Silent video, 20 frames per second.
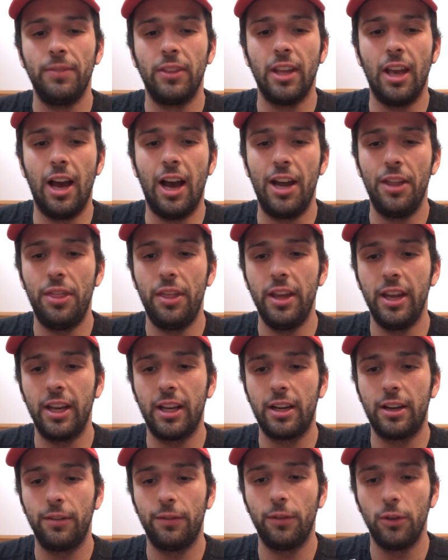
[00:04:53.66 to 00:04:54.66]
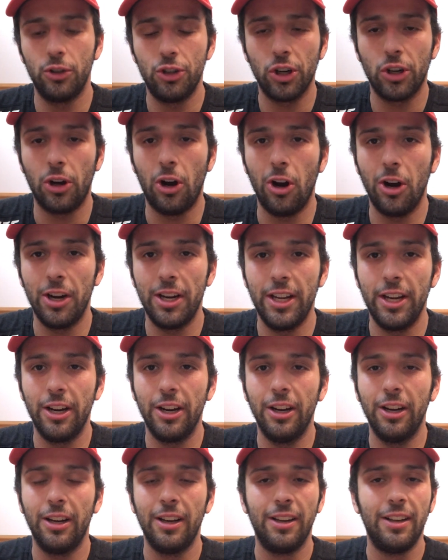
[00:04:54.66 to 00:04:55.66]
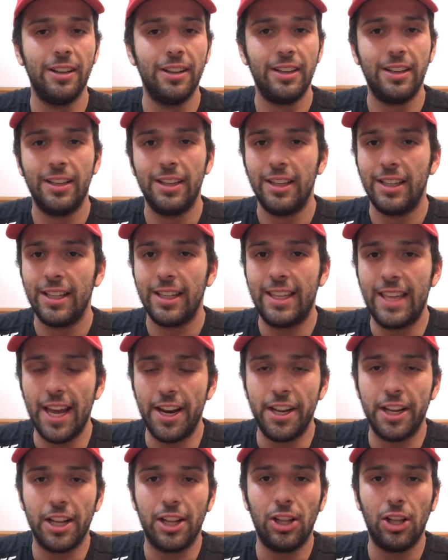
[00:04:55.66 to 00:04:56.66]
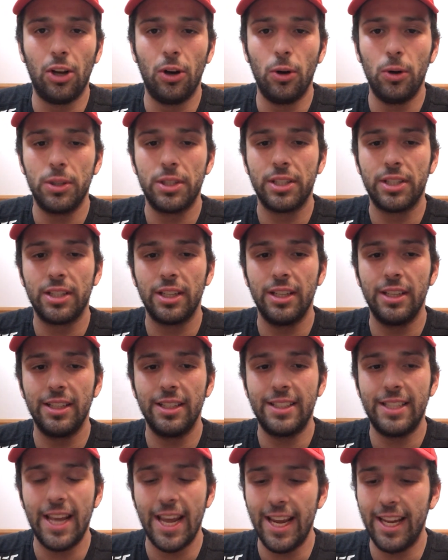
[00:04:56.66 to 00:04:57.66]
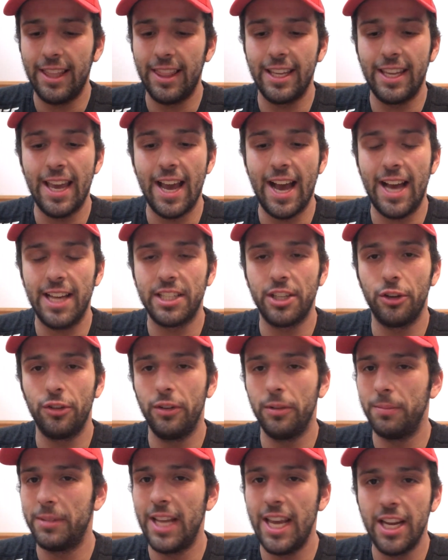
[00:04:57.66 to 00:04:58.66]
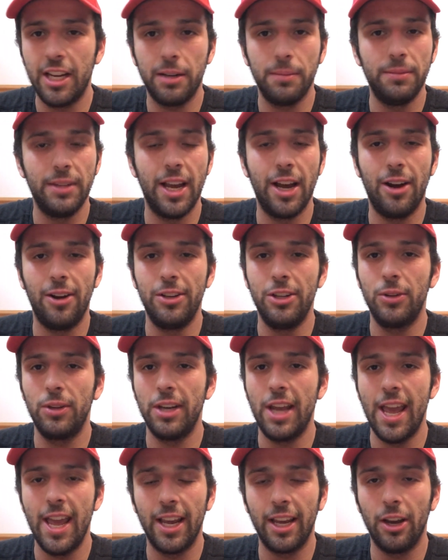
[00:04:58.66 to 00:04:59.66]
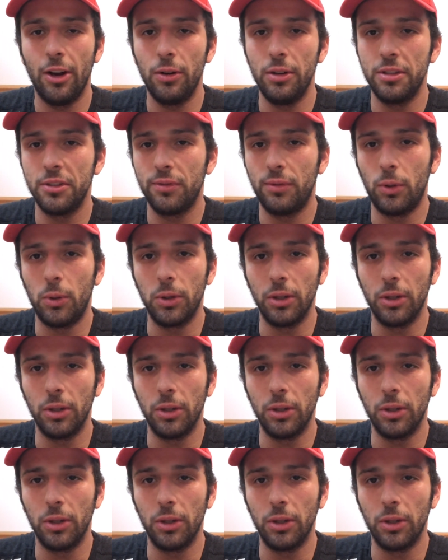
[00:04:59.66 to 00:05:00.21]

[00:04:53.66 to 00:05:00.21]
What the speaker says: I think for Drakkar here, getting close, take the gas out of him, take him down. You can hang out in his full